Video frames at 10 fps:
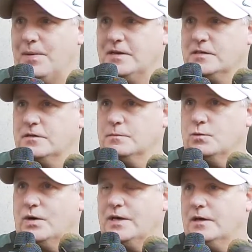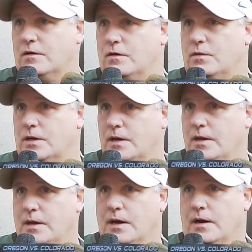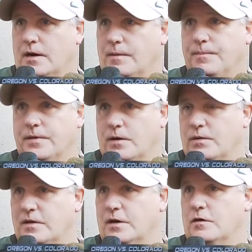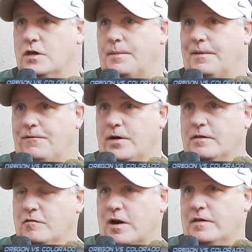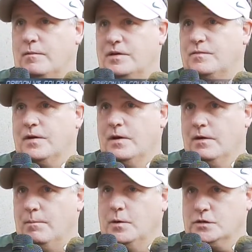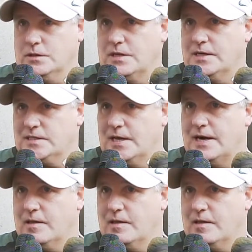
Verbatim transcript: base in terms of what he can do. And um, you know, we did a good job up front. And tried to, we, most of the day stayed out